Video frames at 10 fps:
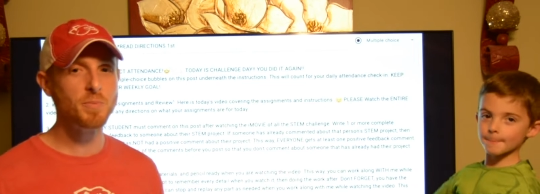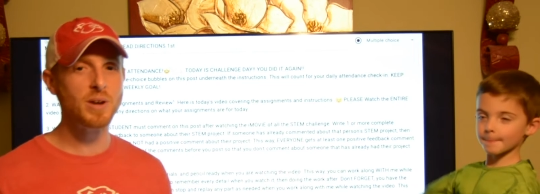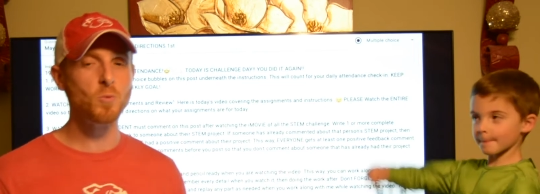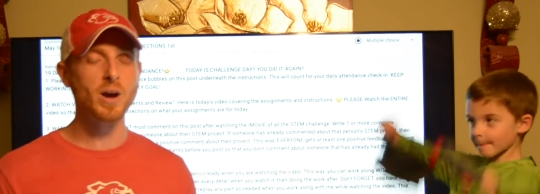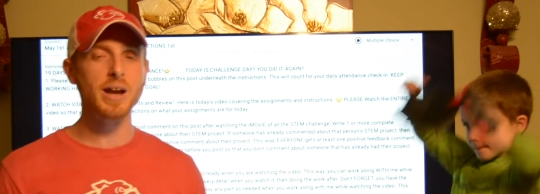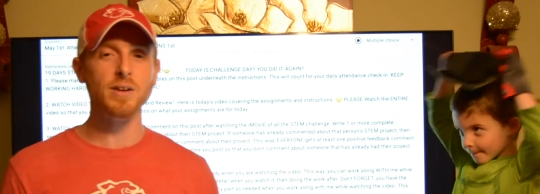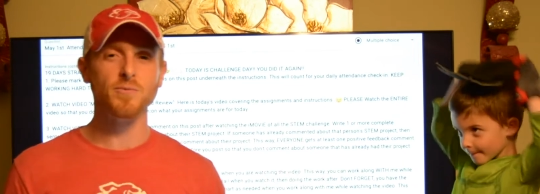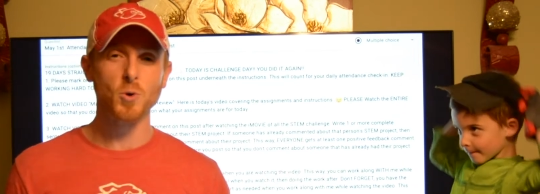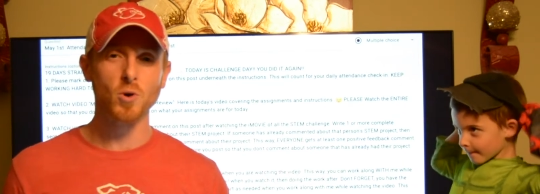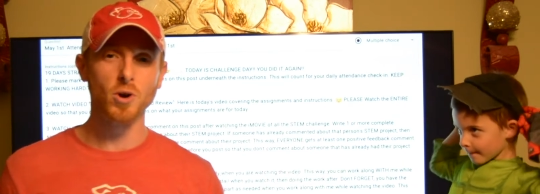Speaker 1: been waiting
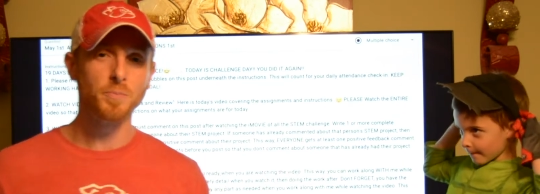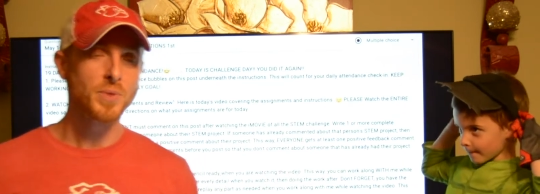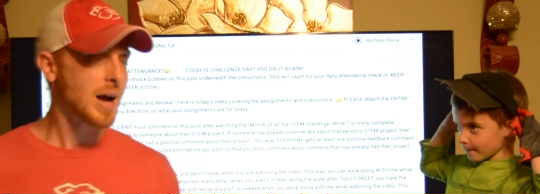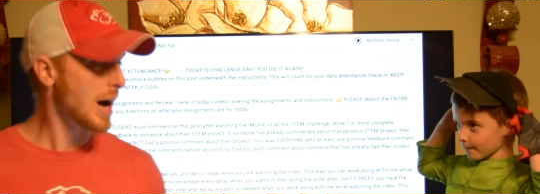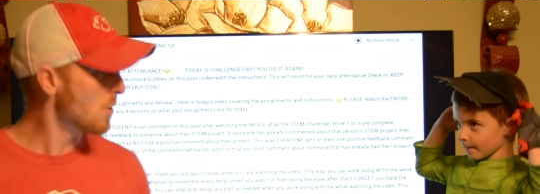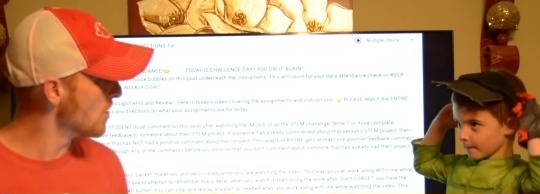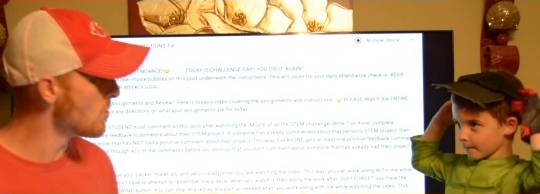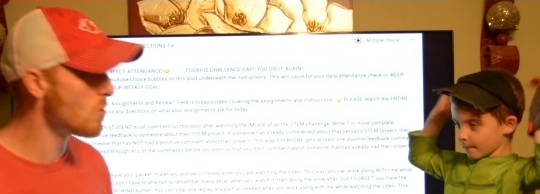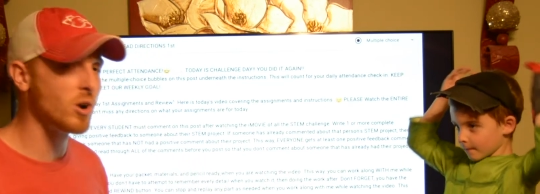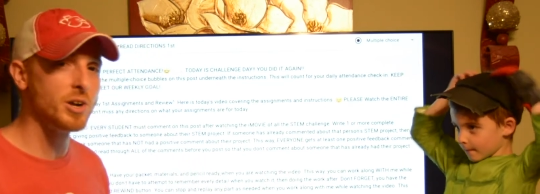for. I
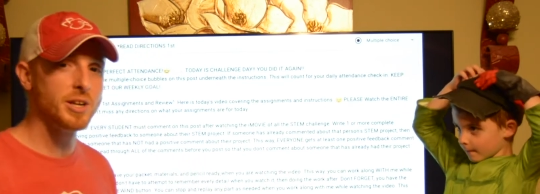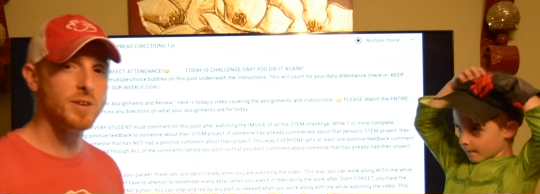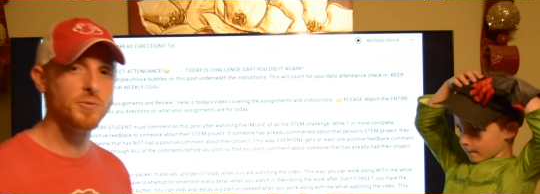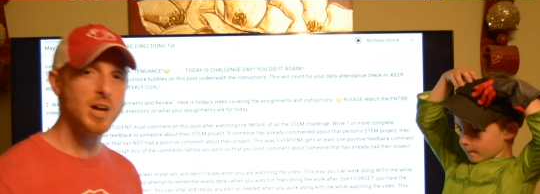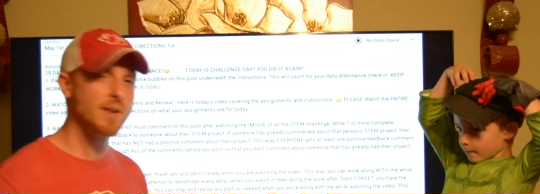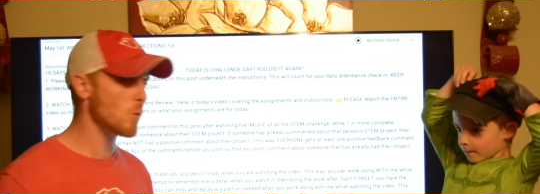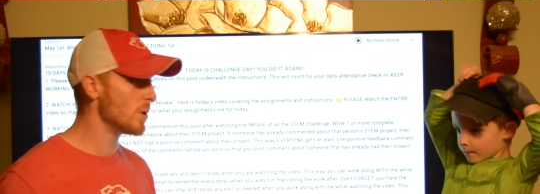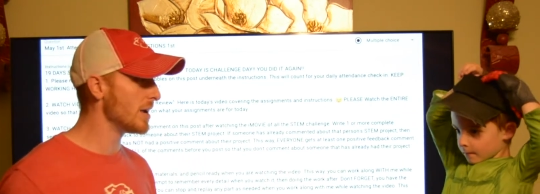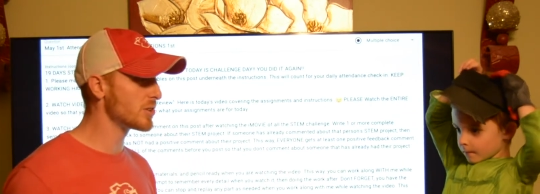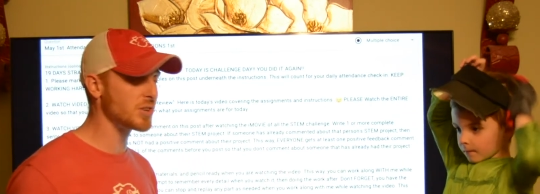will warn you if you have a
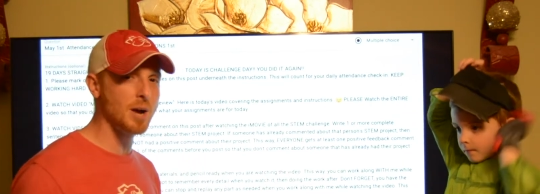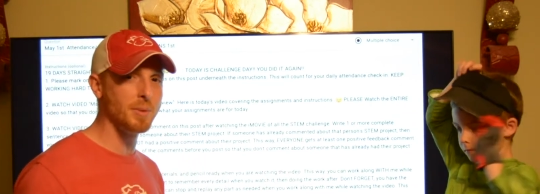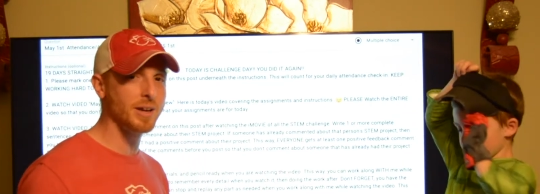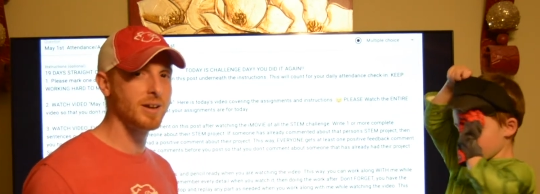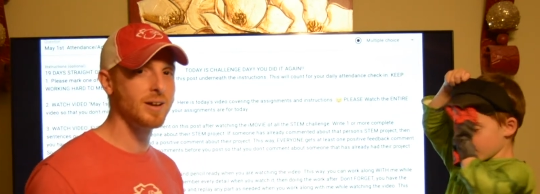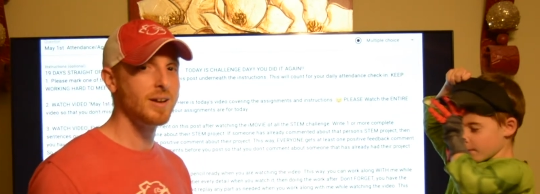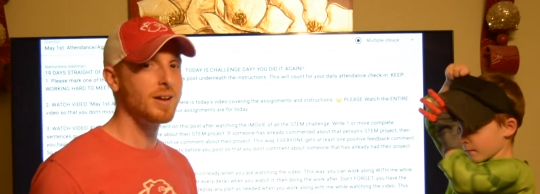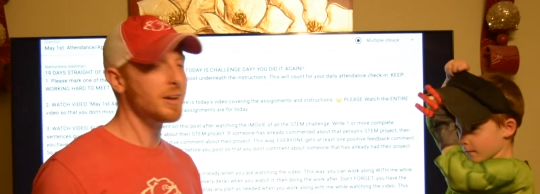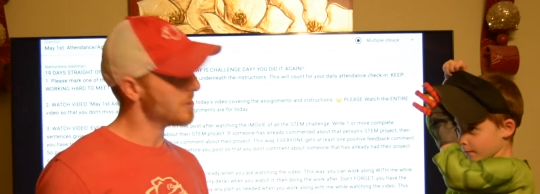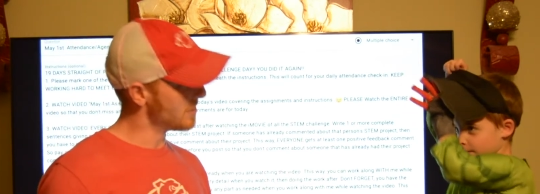weak stomach.
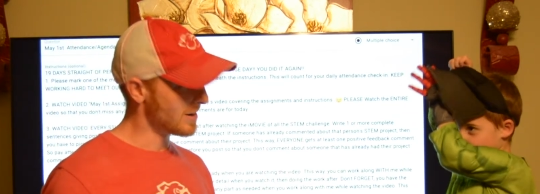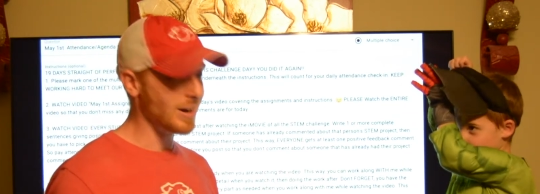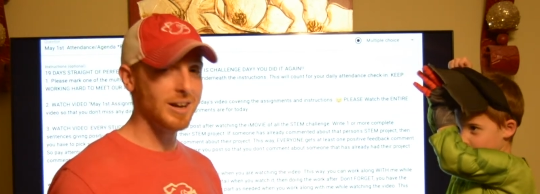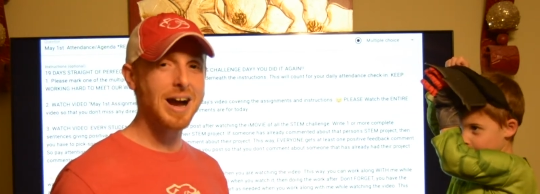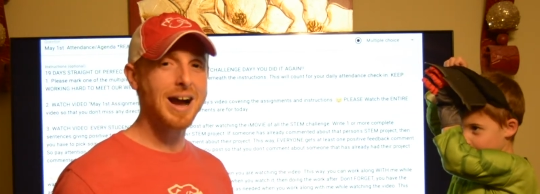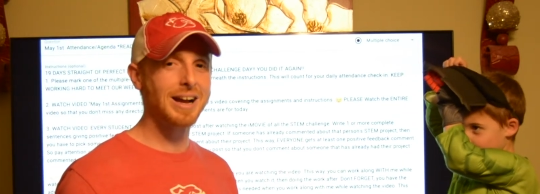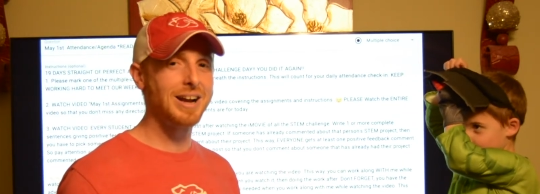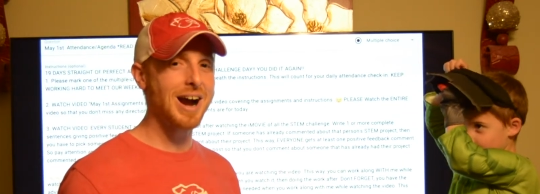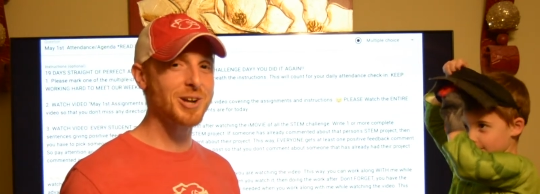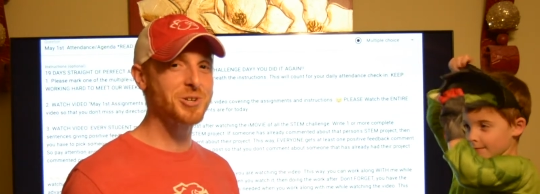I, ca I
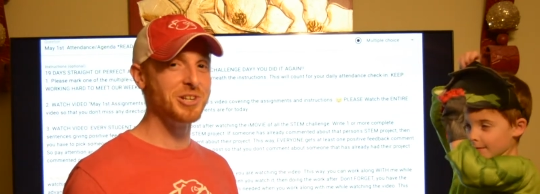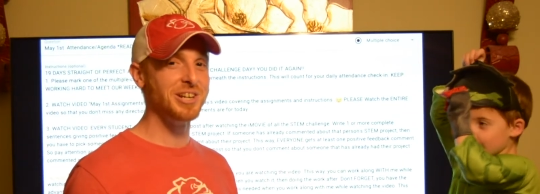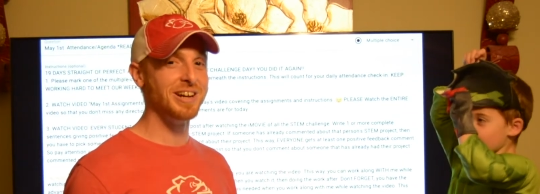caution you.